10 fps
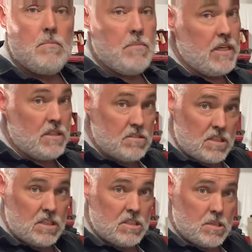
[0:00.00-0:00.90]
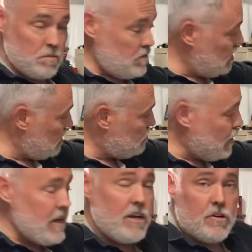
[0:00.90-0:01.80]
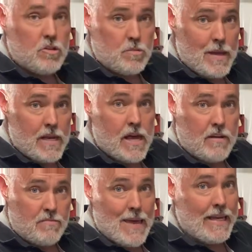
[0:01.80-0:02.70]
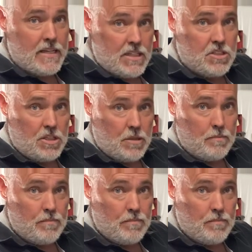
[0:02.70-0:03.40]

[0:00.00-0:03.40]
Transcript: because this right here is made out of magnesium,